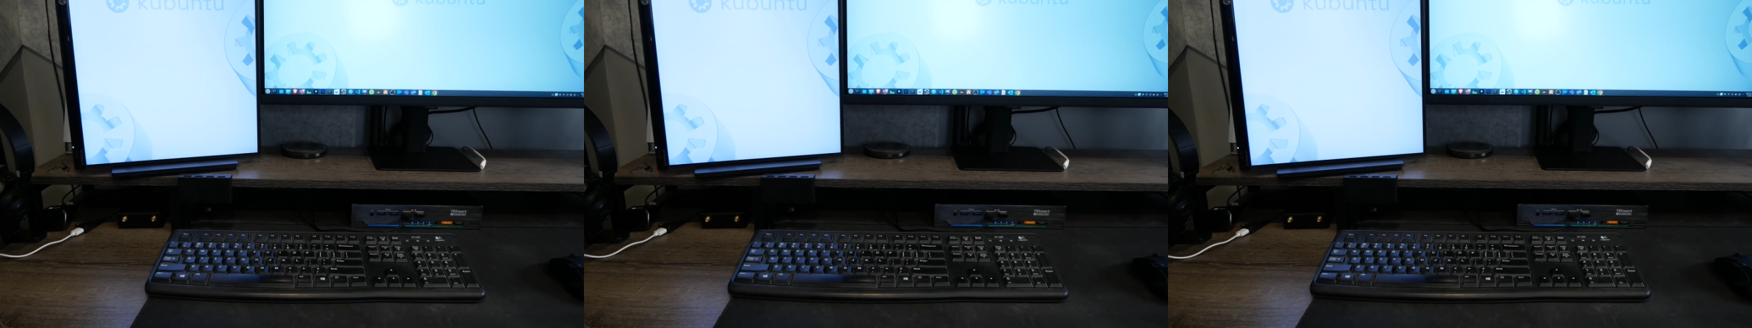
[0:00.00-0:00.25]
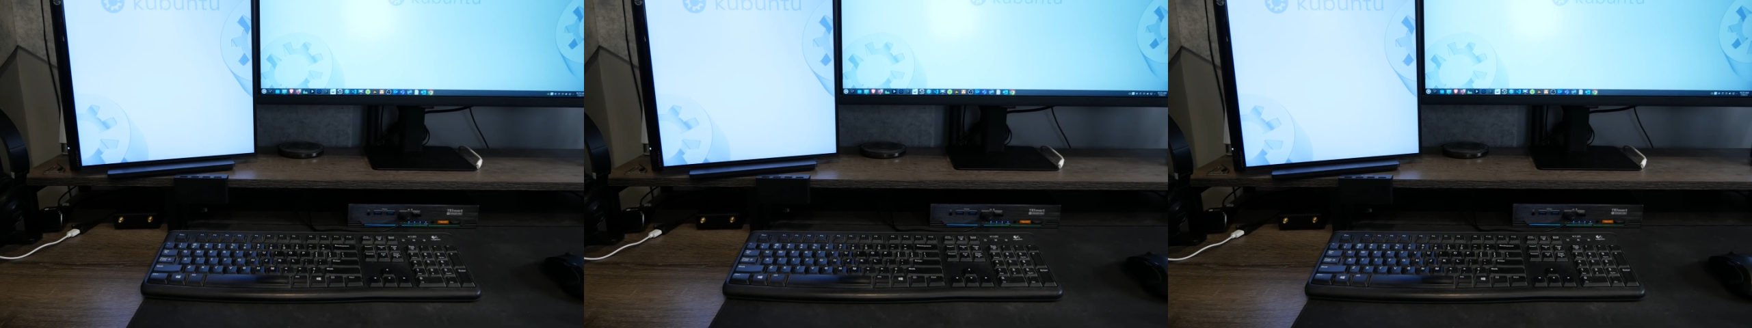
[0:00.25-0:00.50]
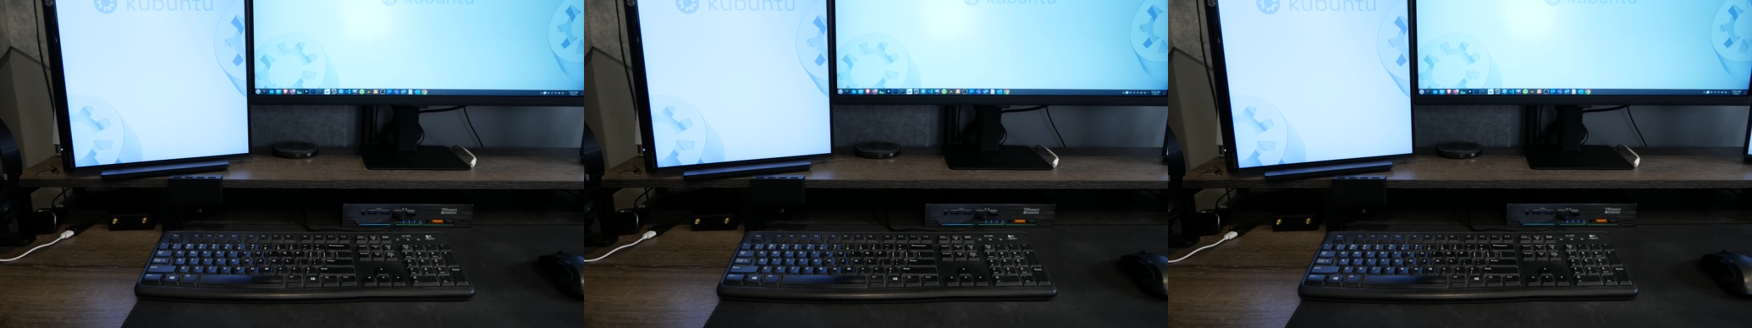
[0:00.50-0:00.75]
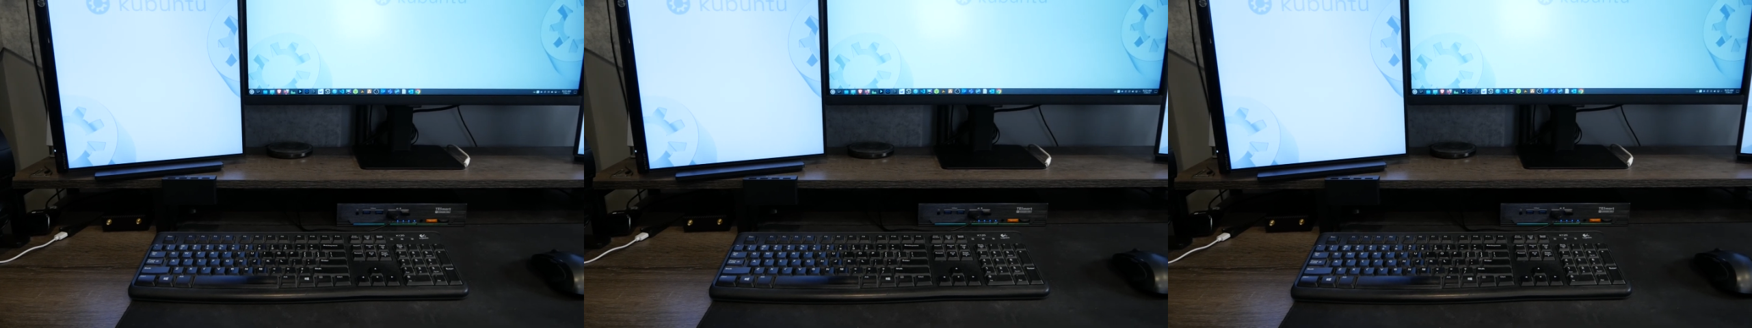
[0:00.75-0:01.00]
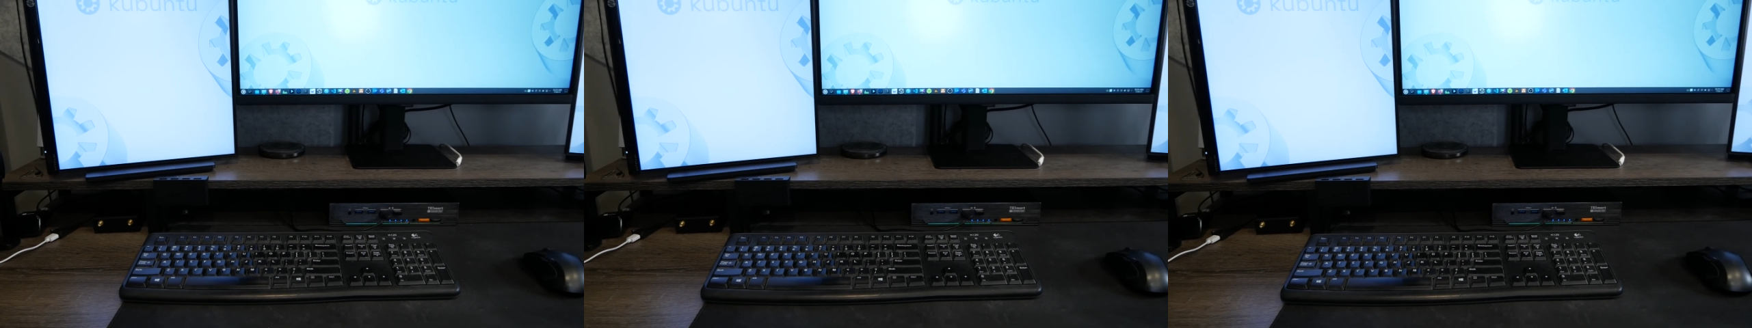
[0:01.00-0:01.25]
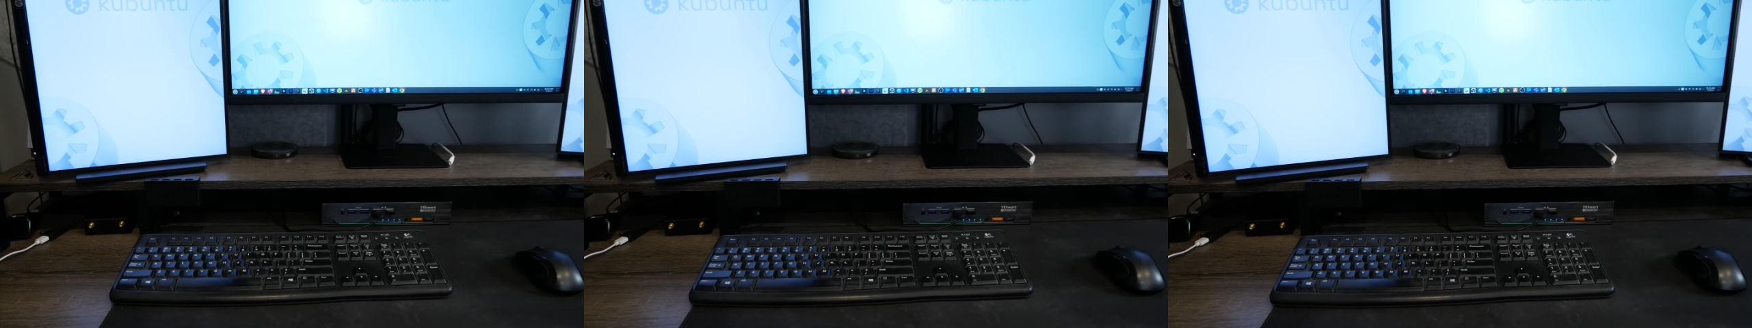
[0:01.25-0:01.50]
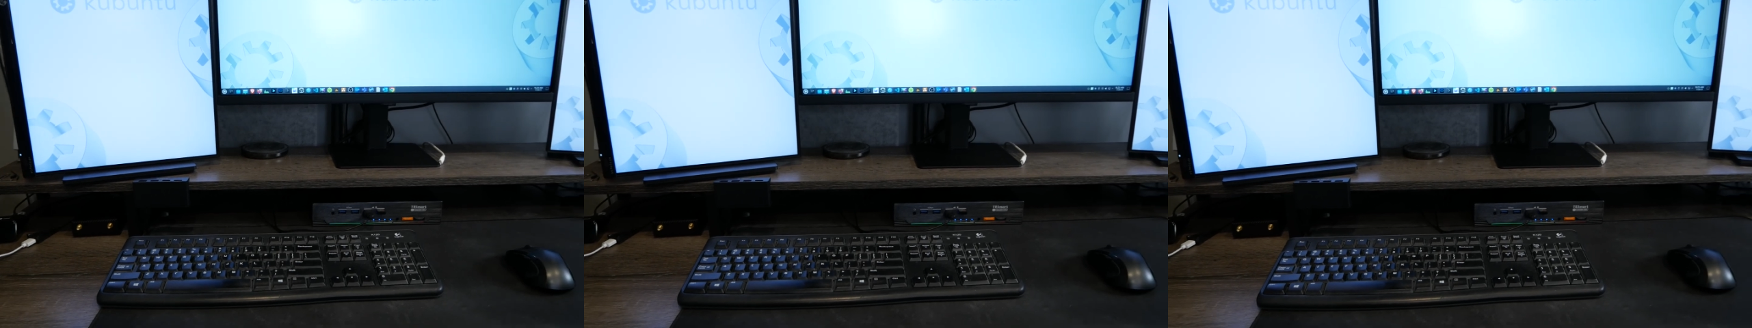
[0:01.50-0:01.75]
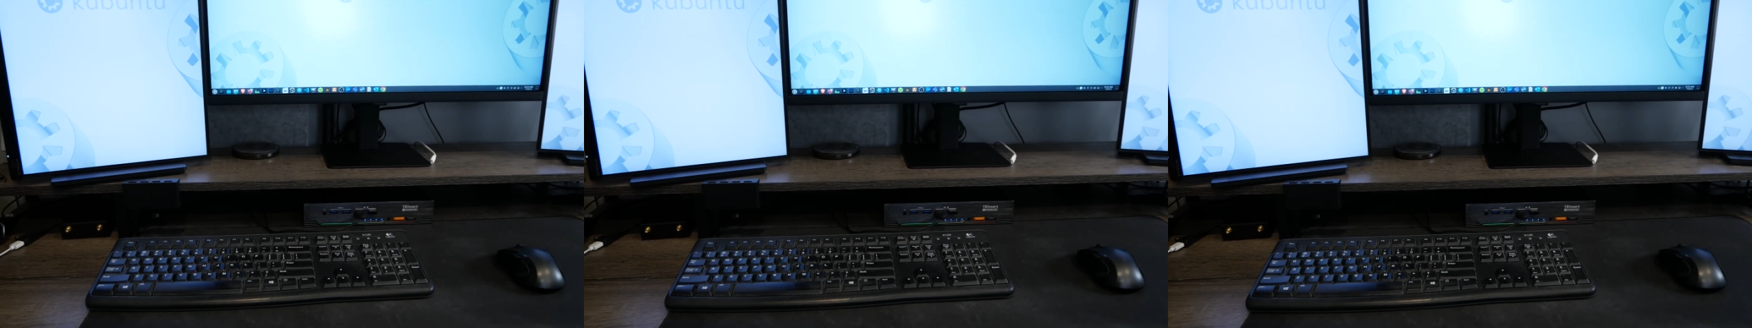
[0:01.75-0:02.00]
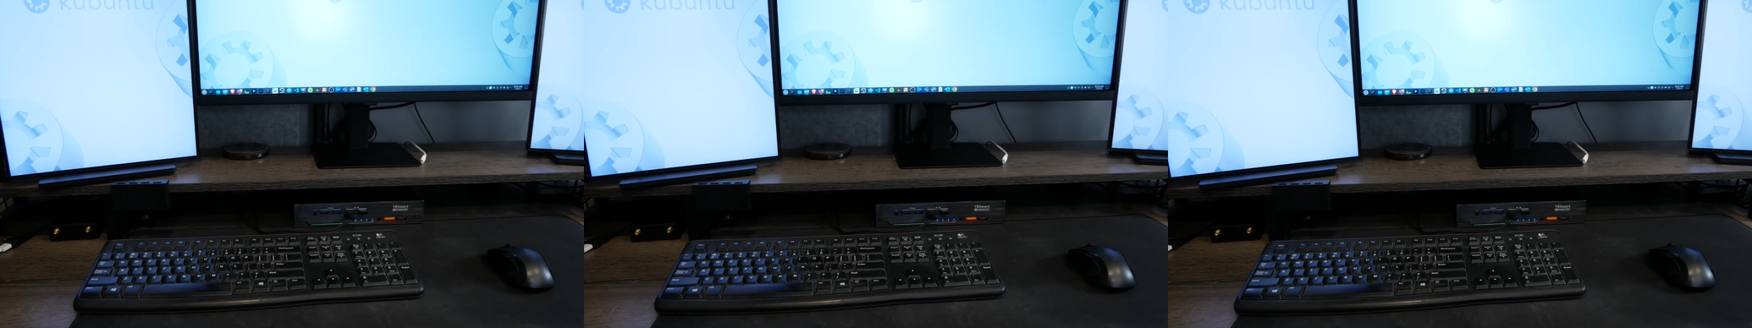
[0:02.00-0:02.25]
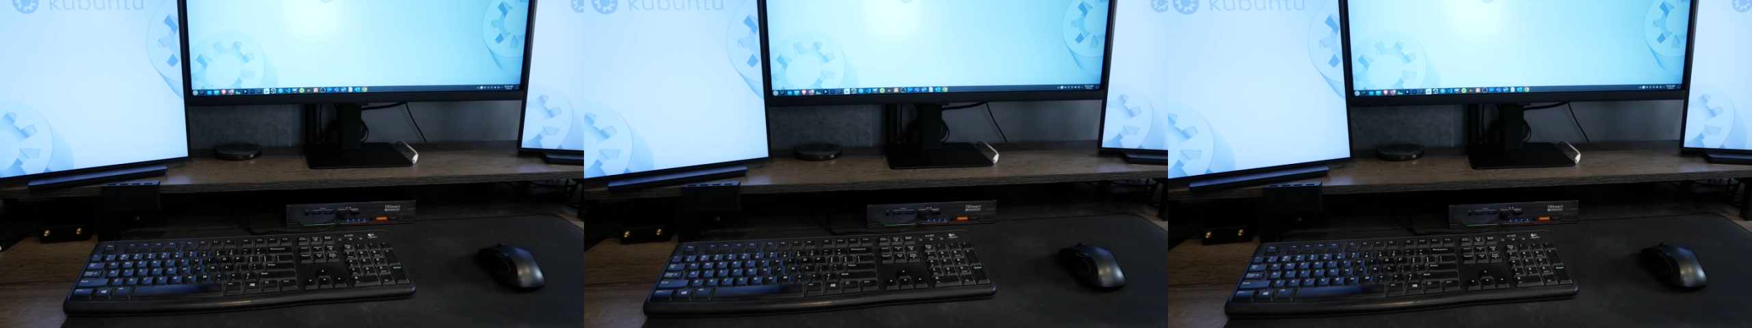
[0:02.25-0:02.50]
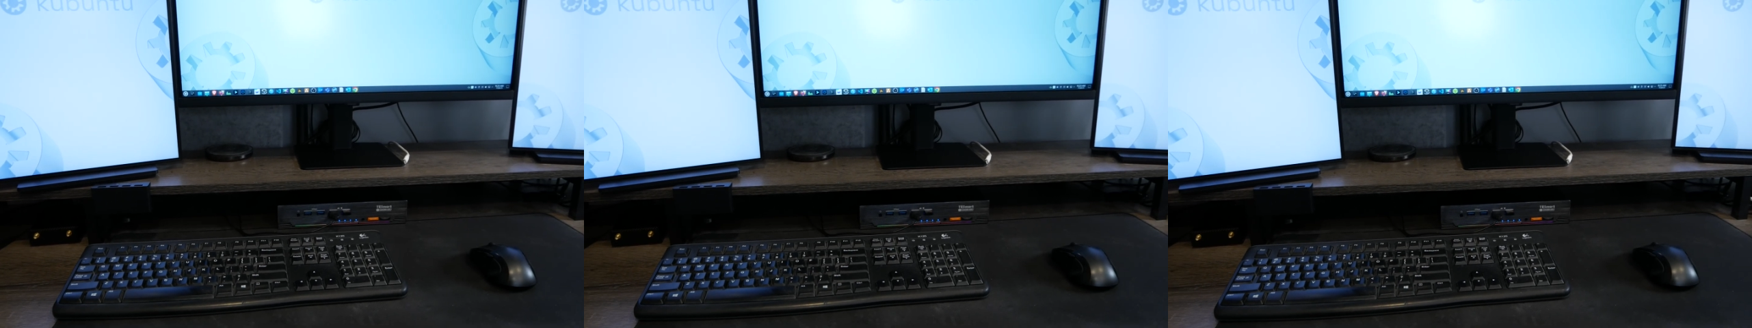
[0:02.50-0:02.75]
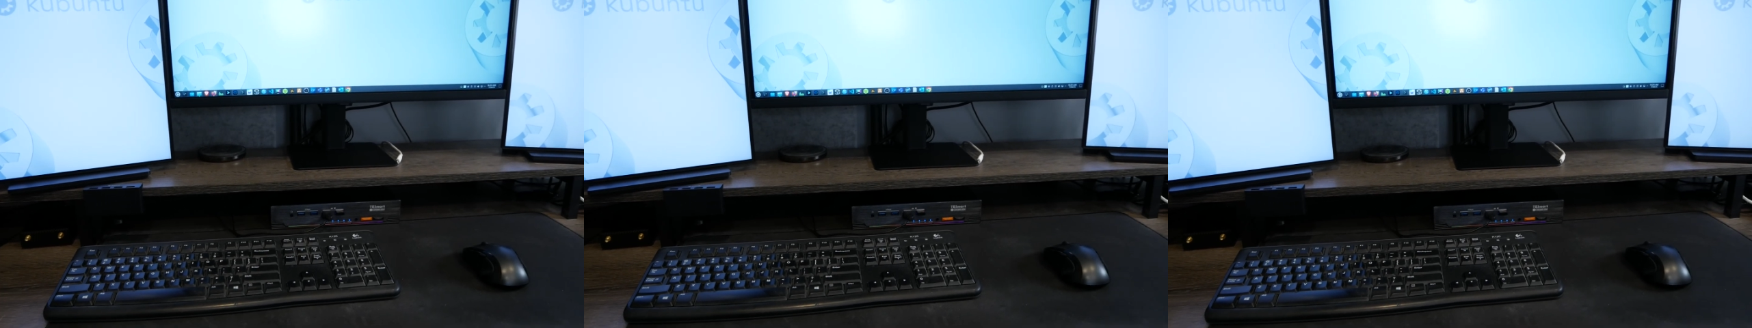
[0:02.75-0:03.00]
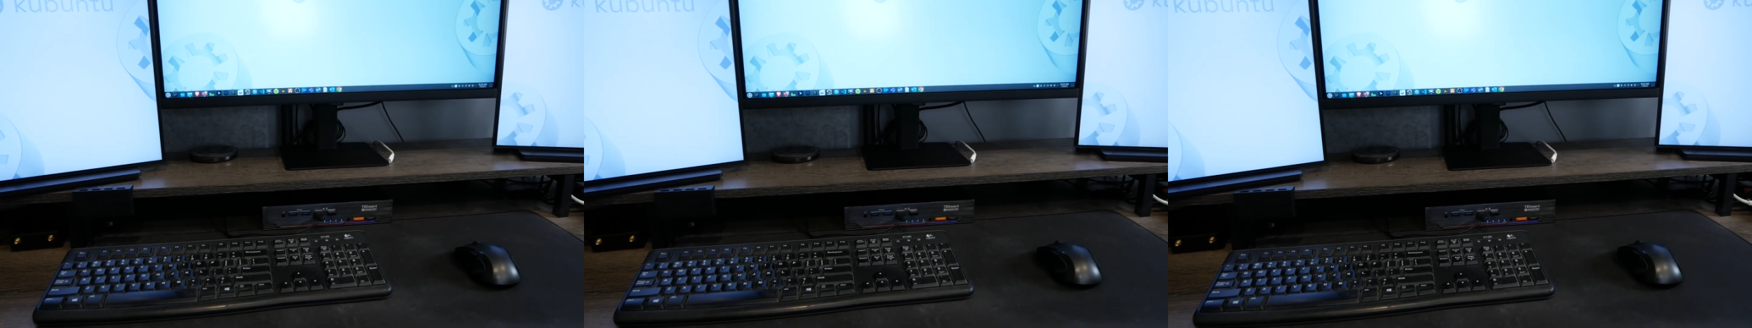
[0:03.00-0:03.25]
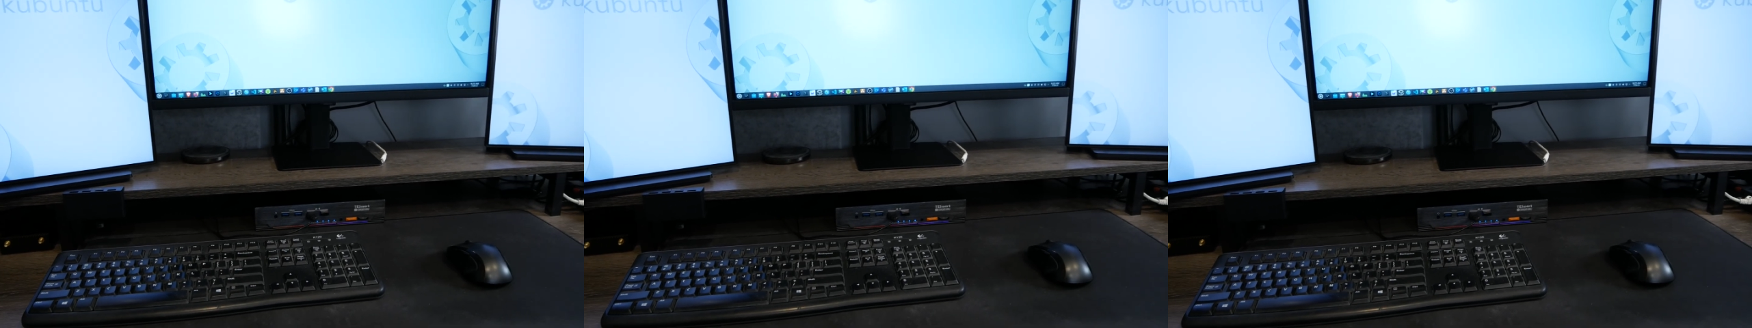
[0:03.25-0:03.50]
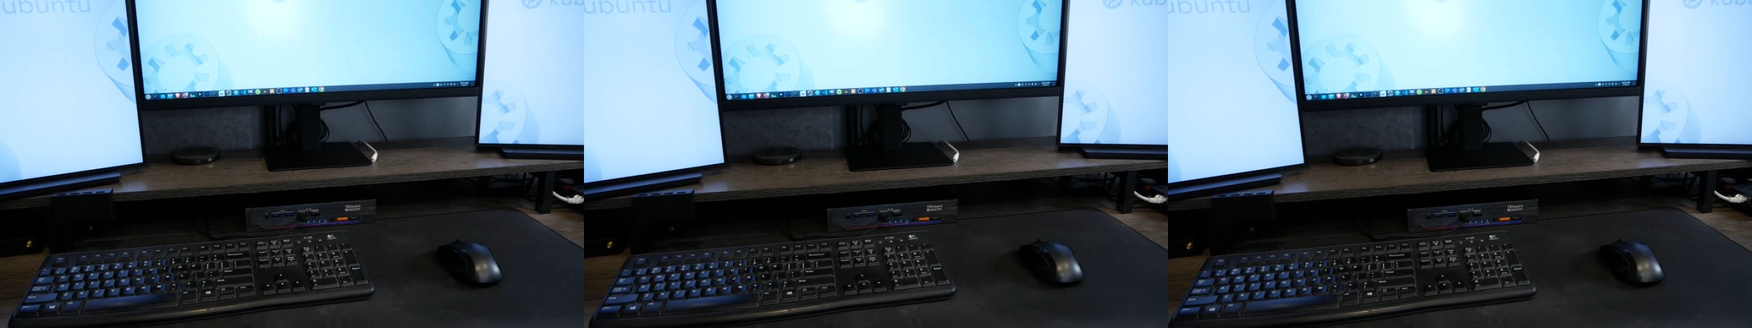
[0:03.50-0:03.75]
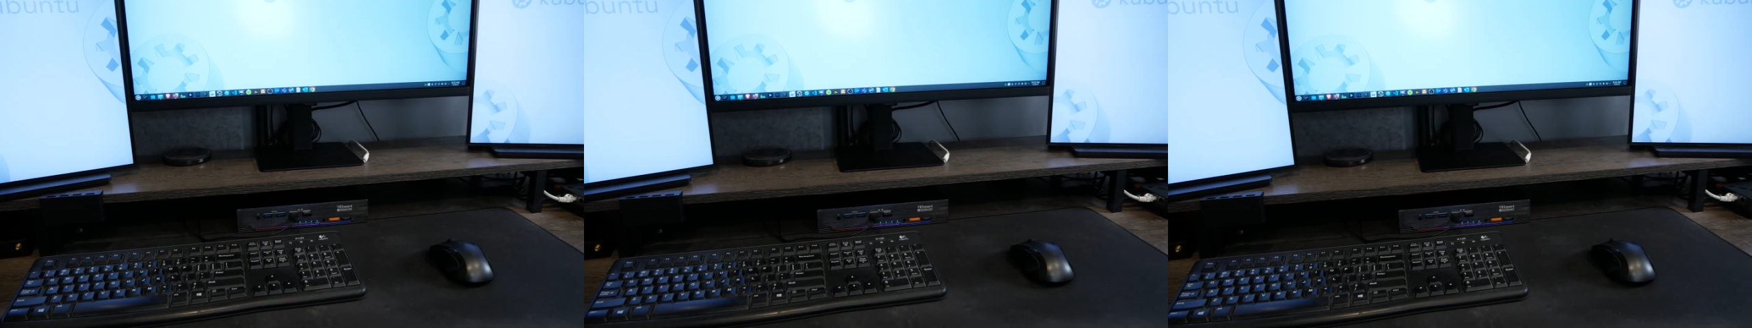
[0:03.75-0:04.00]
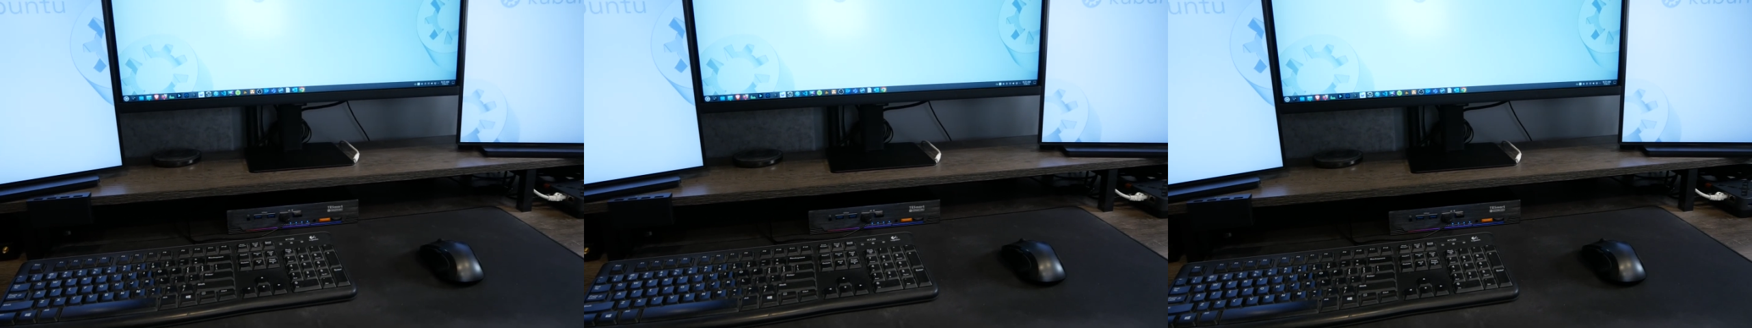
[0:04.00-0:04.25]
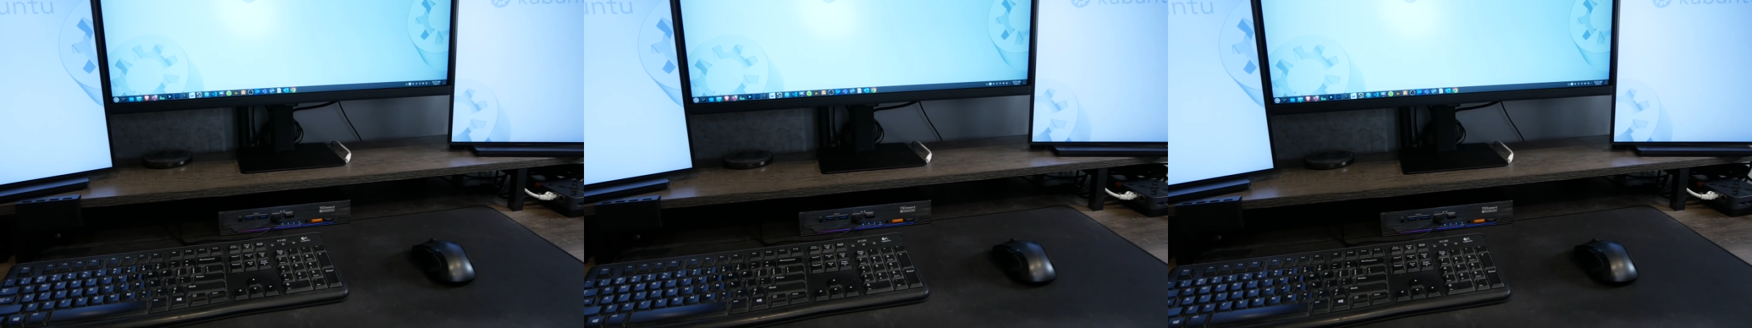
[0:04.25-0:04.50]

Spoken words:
[unreadable: no face in view]